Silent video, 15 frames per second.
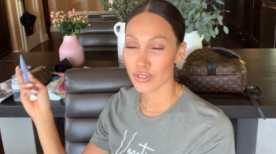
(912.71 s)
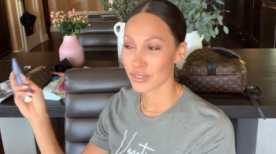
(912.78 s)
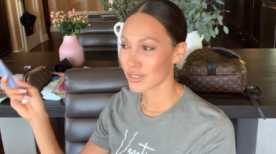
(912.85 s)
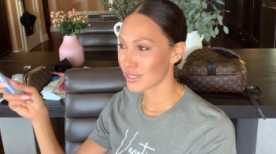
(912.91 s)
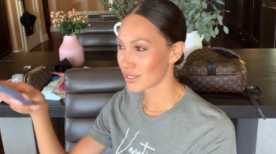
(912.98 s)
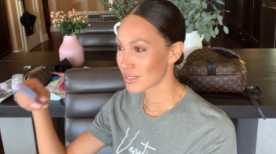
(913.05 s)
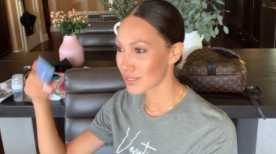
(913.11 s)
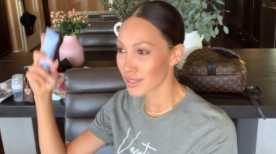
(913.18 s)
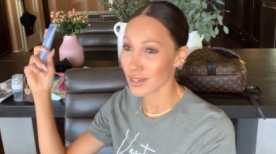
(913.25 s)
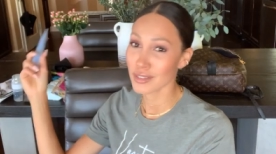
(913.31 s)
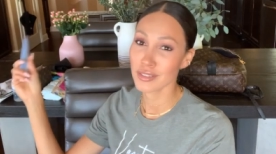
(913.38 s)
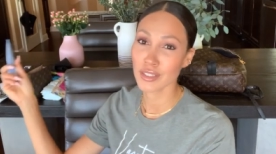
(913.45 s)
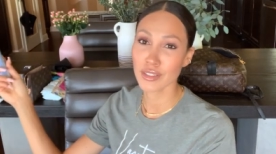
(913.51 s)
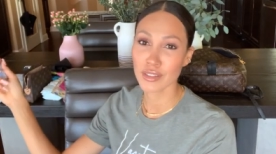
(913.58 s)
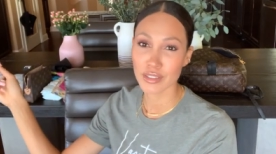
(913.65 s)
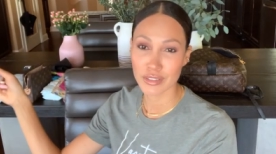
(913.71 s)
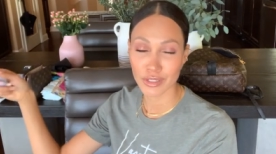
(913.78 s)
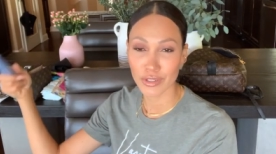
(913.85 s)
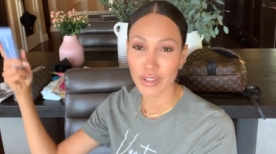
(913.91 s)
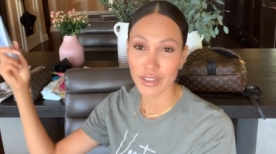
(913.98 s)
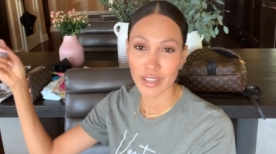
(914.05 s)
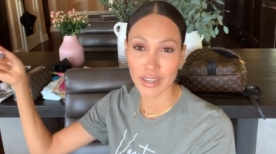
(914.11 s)
disgusting the
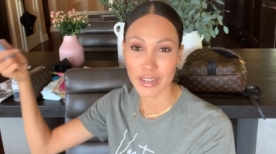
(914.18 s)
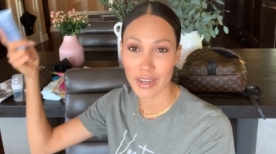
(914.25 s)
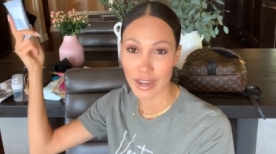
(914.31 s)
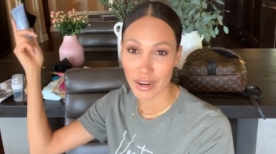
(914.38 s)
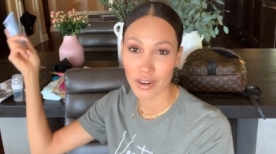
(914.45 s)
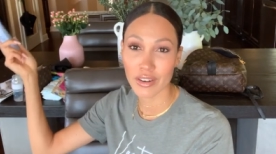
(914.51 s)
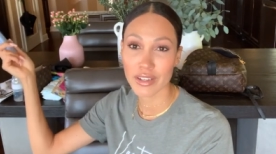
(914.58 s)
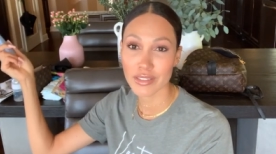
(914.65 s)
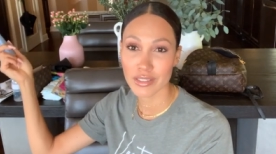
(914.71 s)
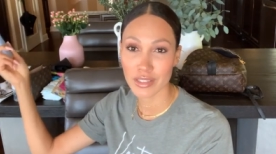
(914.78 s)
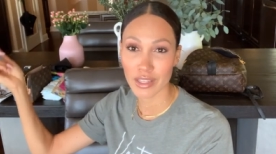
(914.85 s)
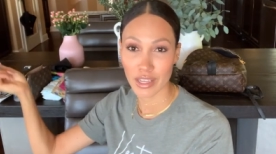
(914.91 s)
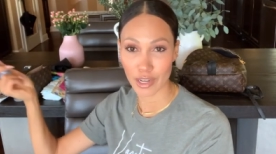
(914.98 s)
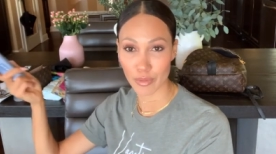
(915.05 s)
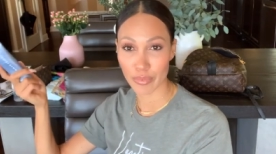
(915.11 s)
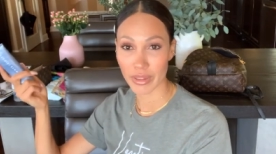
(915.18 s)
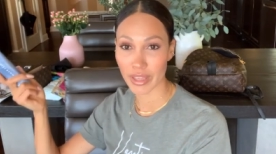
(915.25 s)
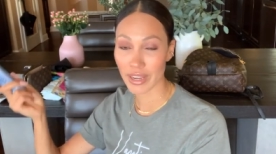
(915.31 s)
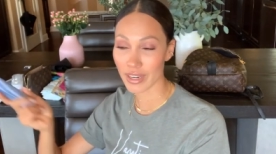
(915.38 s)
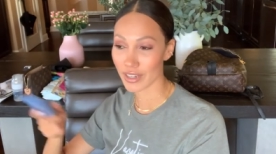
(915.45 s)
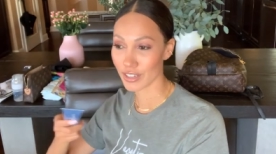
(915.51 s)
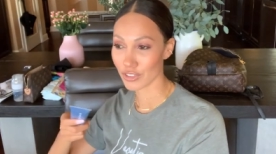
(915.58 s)
circulated air is in the
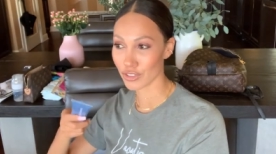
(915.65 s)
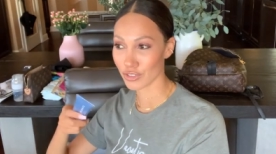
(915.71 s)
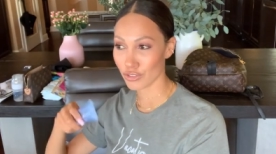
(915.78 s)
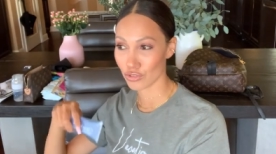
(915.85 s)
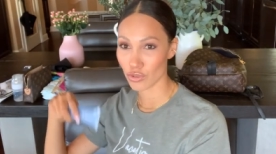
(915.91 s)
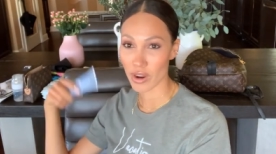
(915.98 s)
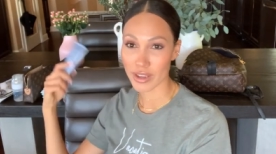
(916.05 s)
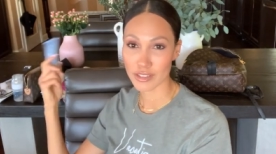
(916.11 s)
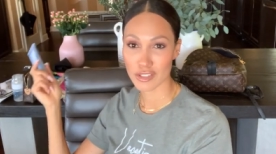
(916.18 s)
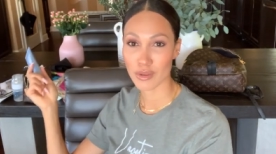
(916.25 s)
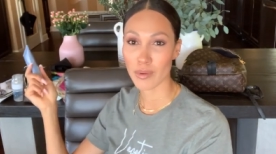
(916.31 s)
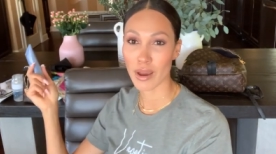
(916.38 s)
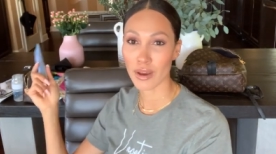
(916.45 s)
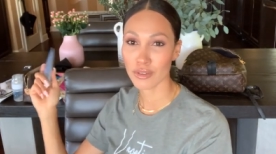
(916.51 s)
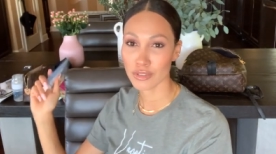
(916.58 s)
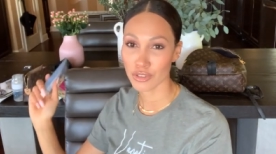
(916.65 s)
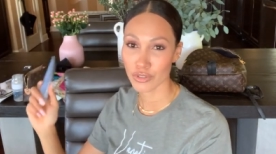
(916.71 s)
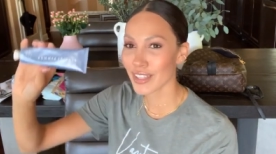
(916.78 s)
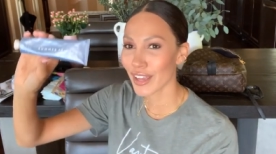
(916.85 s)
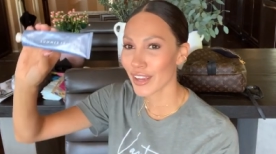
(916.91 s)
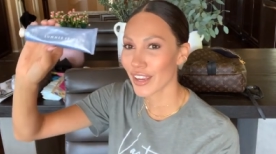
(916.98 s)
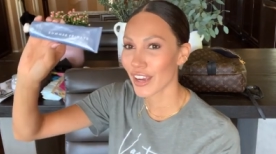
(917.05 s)
airplane, and it just dries you out. So
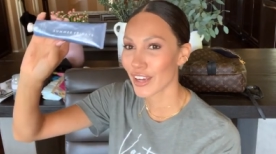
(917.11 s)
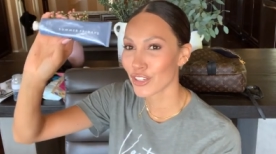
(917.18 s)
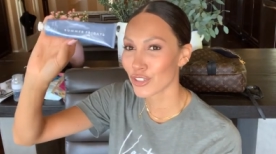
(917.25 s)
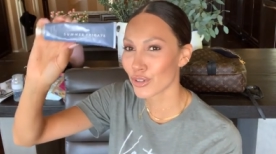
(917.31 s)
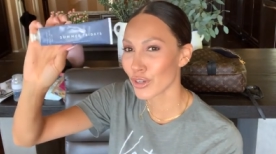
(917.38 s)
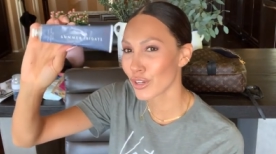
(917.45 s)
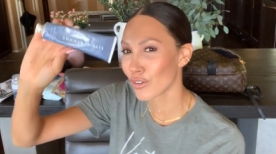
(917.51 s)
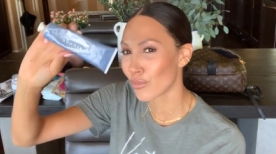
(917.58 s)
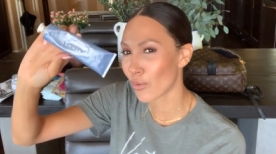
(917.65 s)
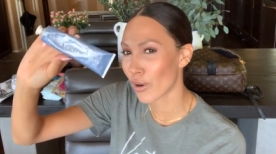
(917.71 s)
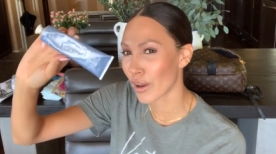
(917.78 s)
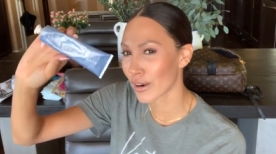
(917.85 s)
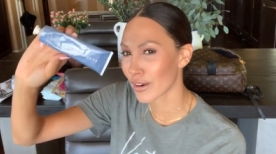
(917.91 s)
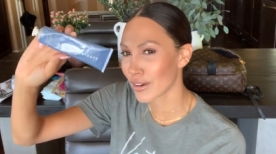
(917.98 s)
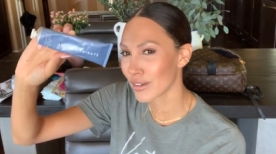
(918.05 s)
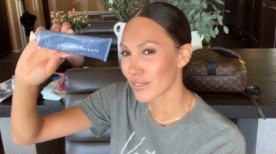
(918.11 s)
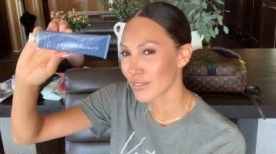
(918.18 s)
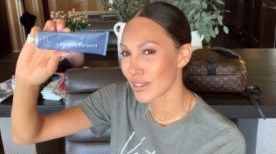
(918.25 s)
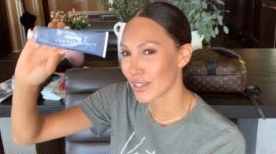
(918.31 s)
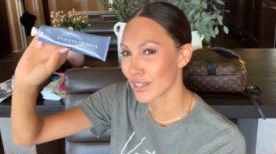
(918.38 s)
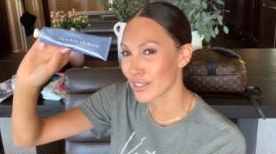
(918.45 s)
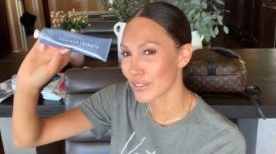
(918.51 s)
like a drink of water
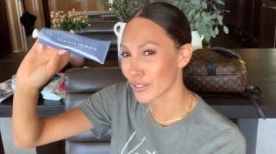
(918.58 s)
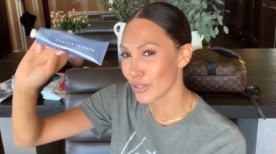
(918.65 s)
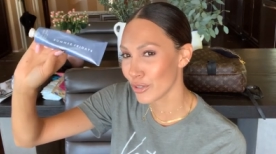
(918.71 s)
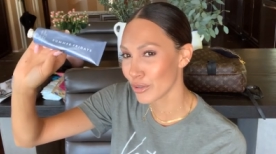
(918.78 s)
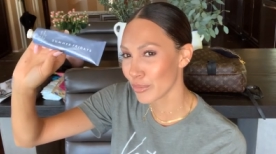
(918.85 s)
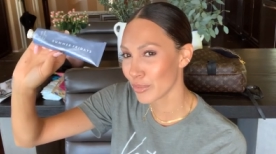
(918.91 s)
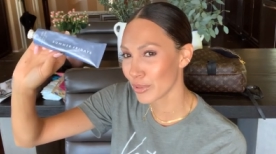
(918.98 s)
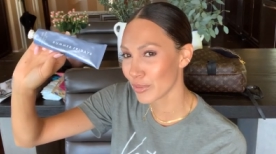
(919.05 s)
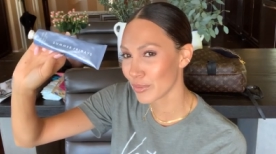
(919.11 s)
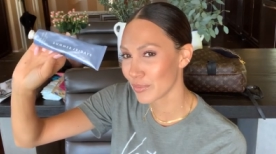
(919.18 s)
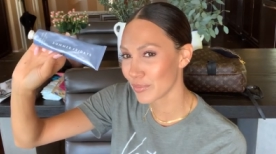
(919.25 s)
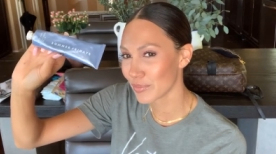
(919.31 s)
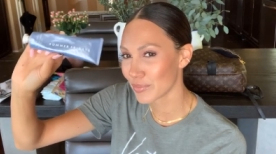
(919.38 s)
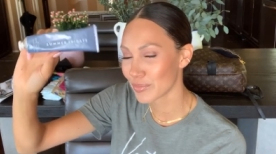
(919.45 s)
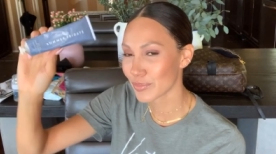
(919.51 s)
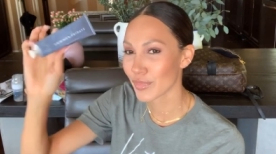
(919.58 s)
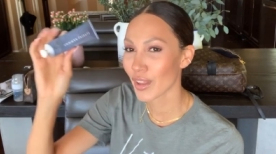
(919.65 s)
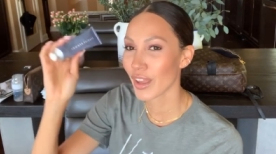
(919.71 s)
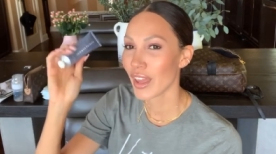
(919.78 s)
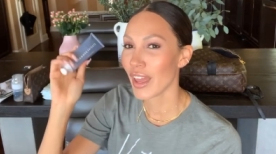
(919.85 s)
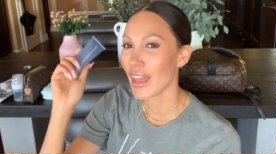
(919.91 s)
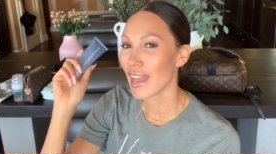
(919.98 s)
in a tube,
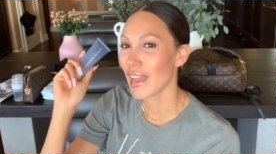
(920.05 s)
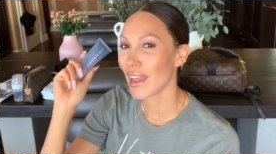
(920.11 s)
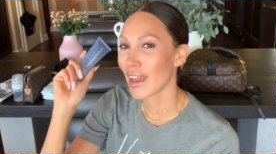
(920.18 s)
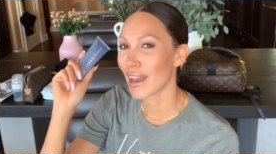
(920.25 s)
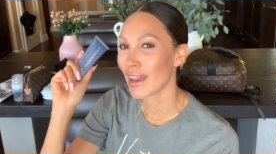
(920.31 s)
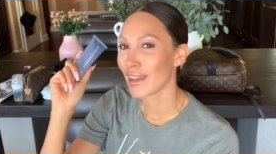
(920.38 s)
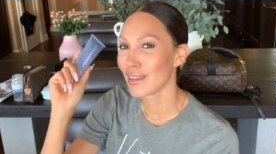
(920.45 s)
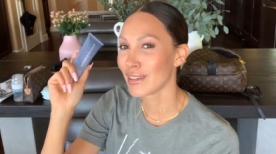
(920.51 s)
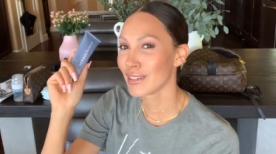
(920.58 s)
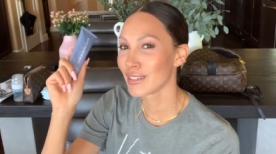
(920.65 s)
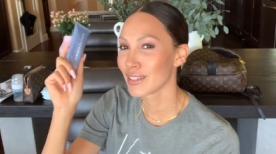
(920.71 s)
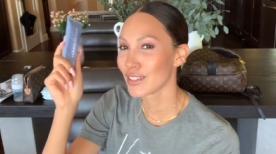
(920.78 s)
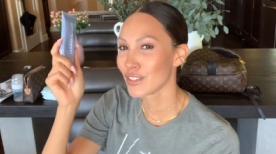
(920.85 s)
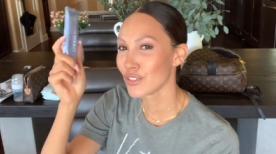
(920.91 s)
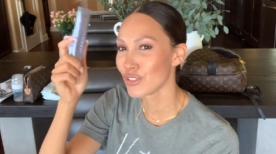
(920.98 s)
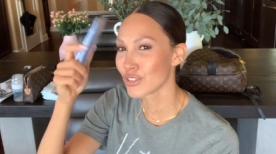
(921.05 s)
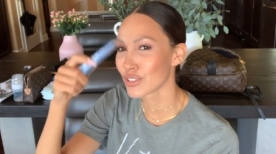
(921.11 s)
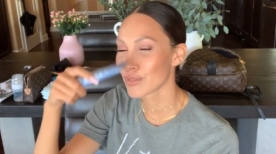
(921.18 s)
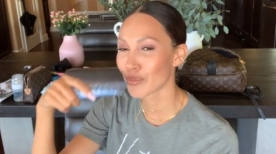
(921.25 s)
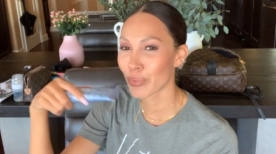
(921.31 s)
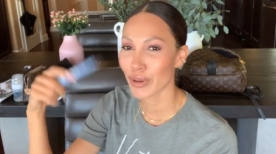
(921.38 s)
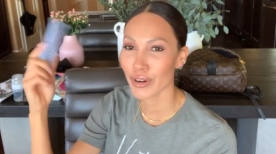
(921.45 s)
and you
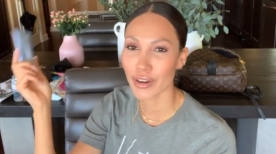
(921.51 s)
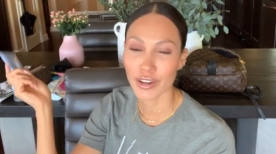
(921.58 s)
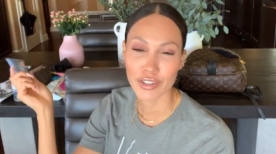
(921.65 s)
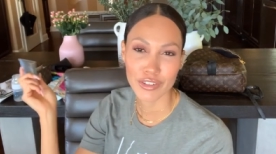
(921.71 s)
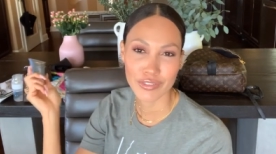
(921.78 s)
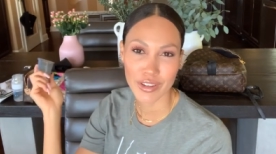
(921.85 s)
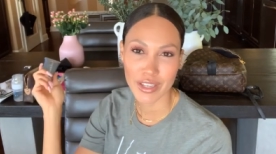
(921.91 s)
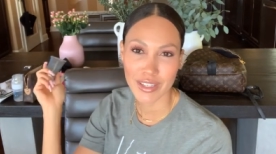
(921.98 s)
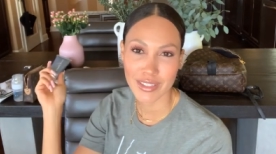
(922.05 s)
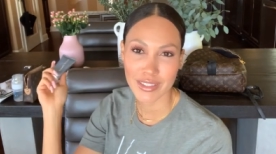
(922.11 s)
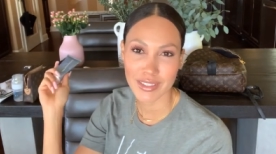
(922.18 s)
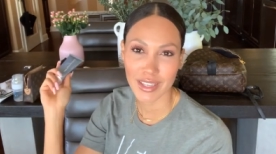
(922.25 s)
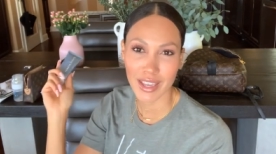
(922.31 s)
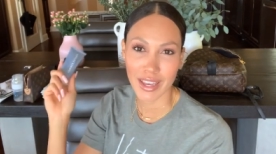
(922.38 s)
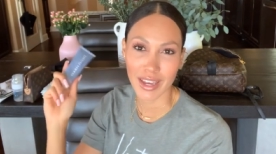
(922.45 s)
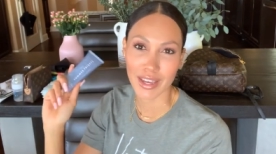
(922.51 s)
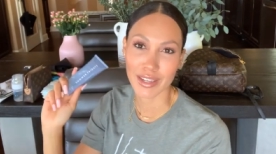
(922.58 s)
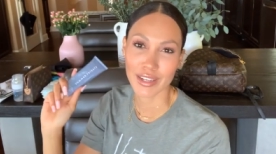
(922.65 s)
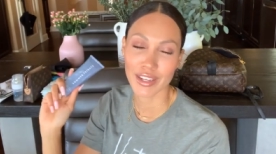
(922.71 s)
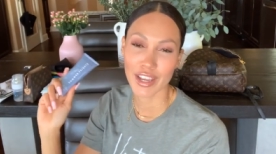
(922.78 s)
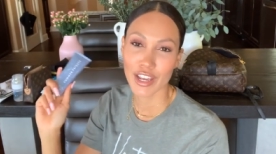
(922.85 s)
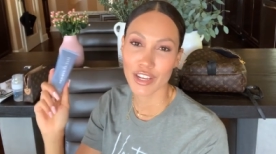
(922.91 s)
just put it on your face
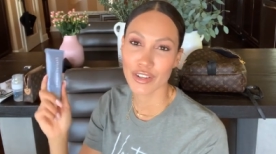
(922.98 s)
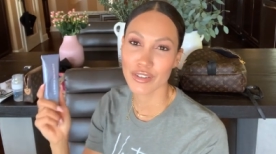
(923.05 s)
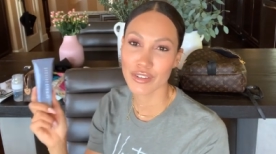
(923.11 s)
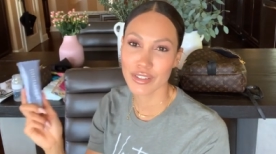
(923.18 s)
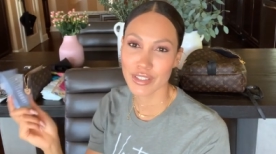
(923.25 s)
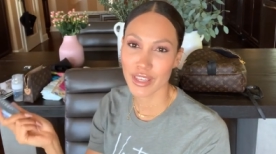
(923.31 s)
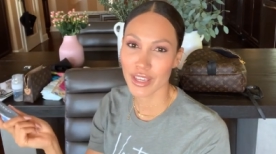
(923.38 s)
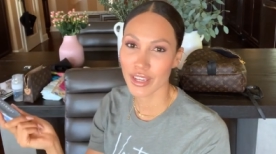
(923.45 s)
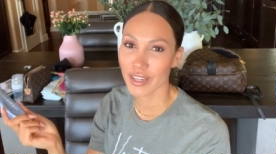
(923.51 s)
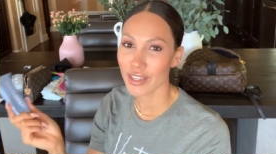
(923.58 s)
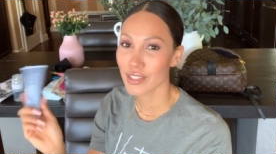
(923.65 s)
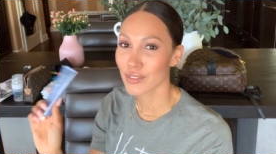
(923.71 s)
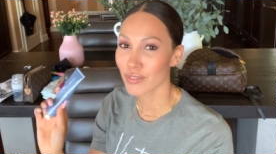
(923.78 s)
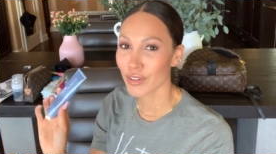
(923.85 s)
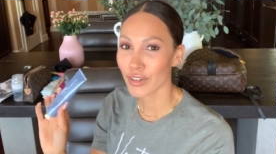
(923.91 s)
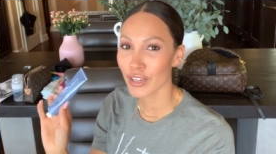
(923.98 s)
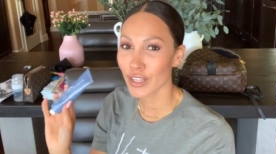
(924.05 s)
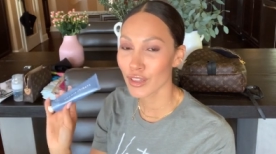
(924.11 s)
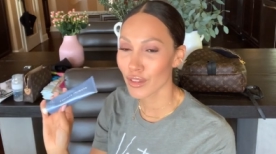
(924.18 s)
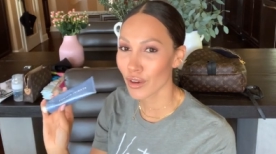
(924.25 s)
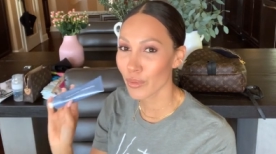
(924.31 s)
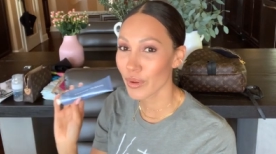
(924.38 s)
and your skin is very
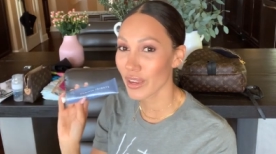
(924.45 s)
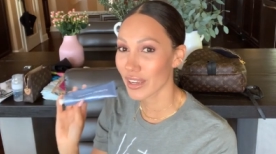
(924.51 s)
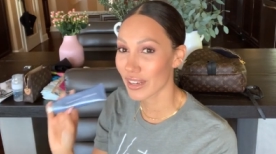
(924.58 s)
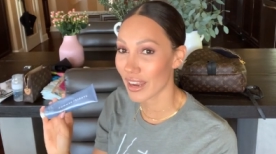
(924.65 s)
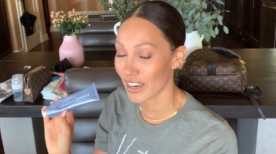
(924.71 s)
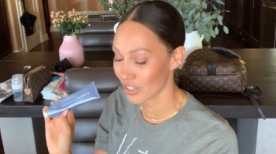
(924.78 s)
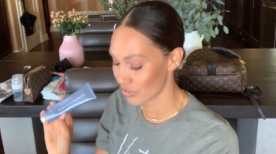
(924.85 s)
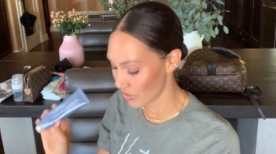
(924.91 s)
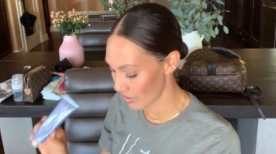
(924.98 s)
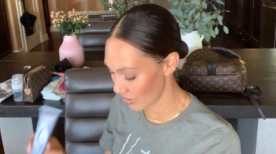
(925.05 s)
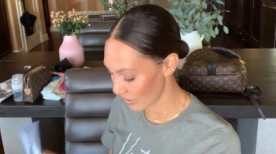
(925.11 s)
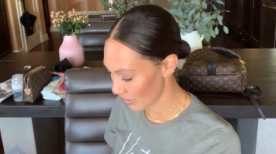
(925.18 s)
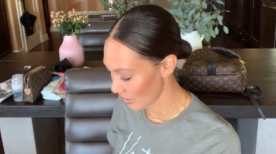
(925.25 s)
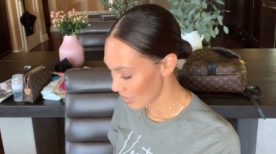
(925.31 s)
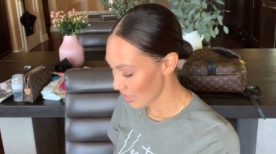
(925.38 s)
glowy and hydrated.